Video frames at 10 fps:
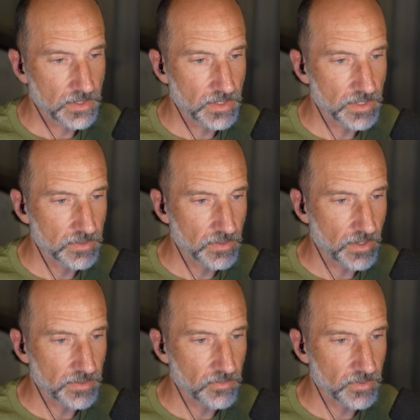And
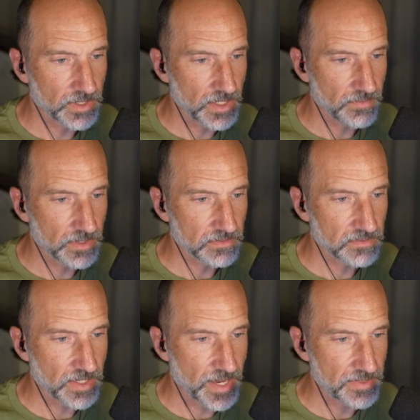I'm going to even
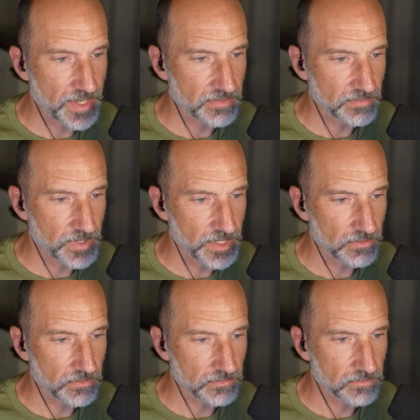assign that to
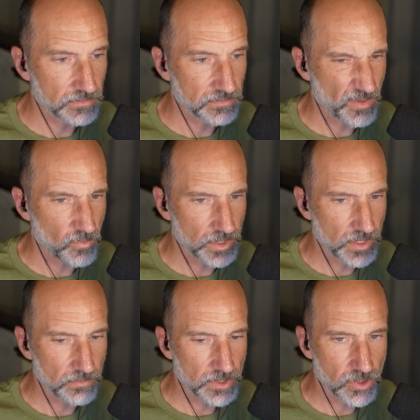Michael's because I want
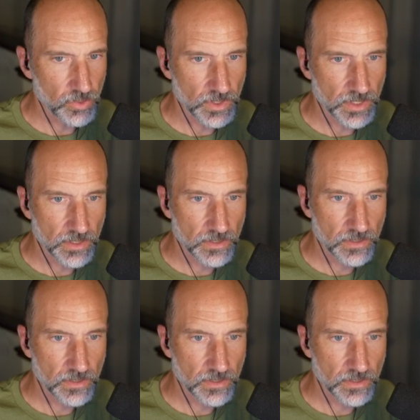him to do it.